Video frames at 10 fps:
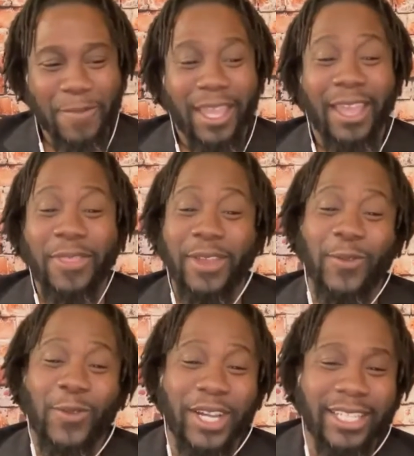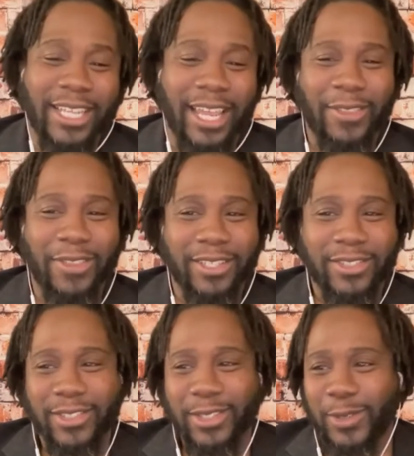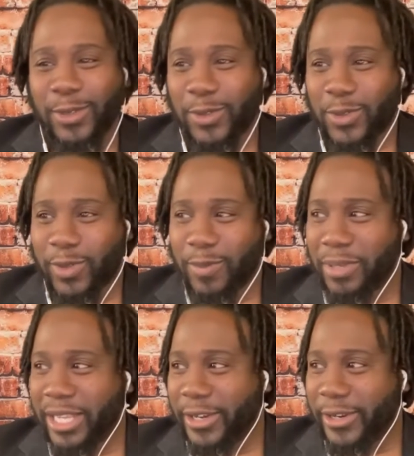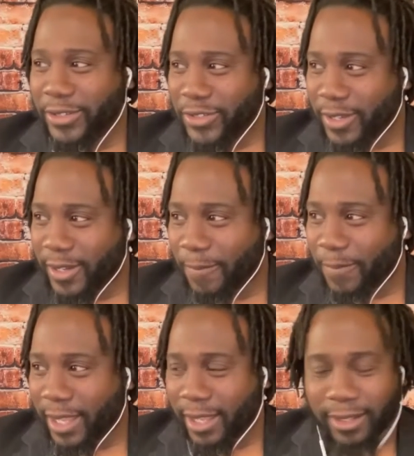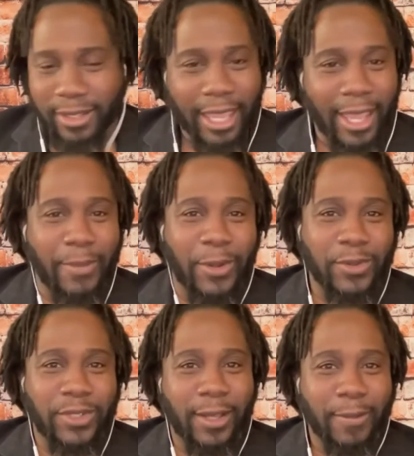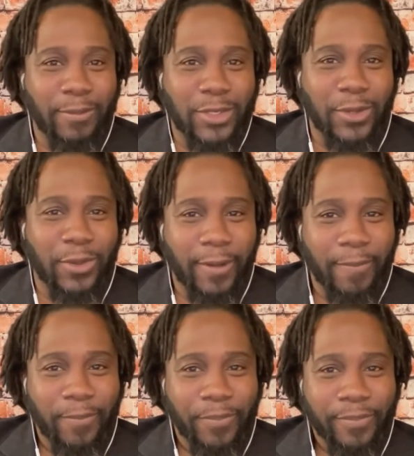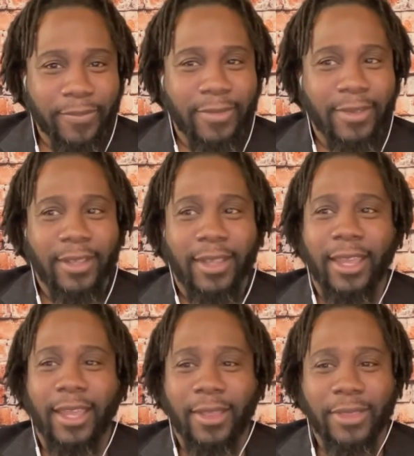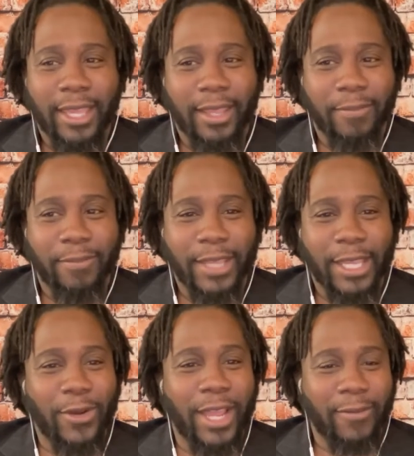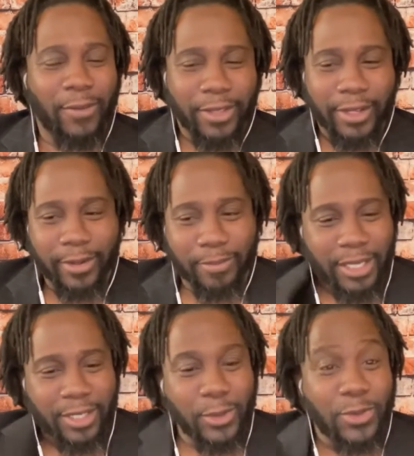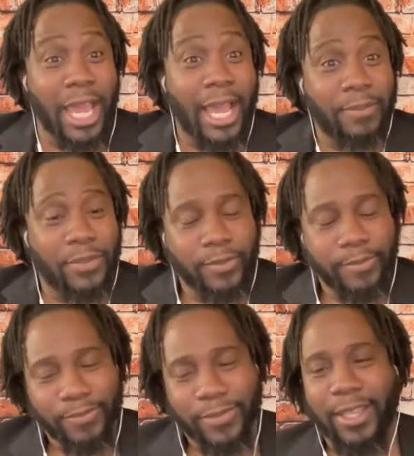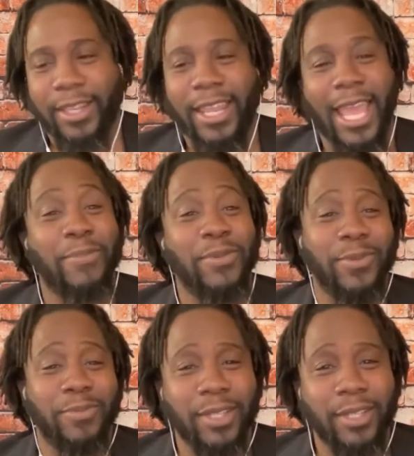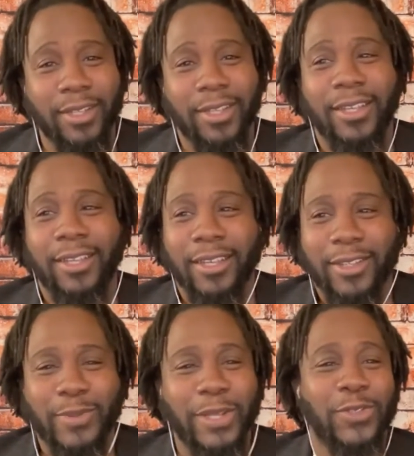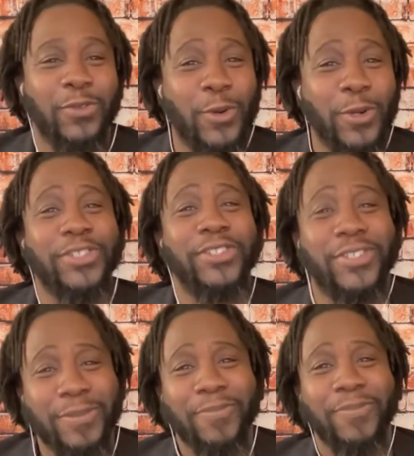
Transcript: And then one day, these dudes with beards and camos show up, and they don't have on their BDU tops, and it happens to be Special Forces.